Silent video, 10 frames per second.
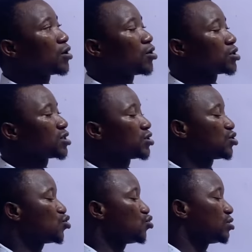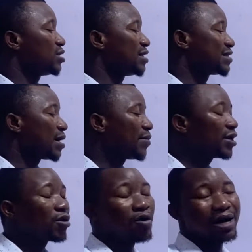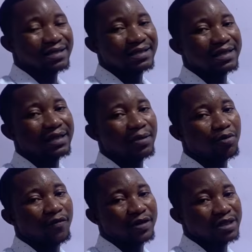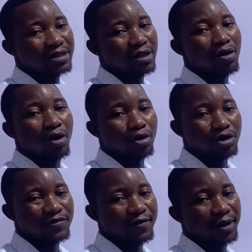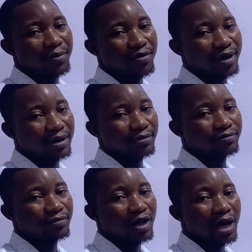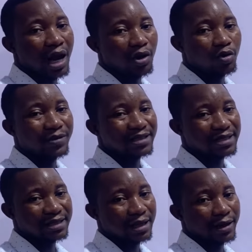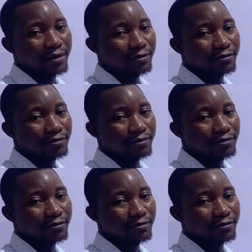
or loss to determine or ascertain the profit or loss for the period. I hope this is clear.